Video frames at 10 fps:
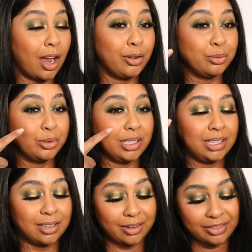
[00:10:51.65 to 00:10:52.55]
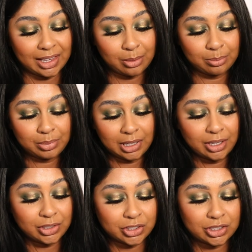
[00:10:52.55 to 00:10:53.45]
I really love that
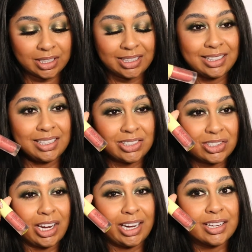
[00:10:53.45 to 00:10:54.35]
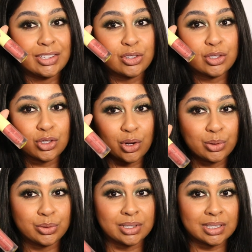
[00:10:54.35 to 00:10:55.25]
blush in this shade. It's
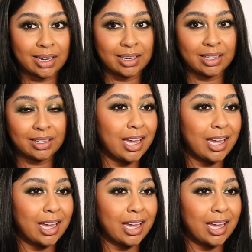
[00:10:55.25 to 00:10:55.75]
so stunning.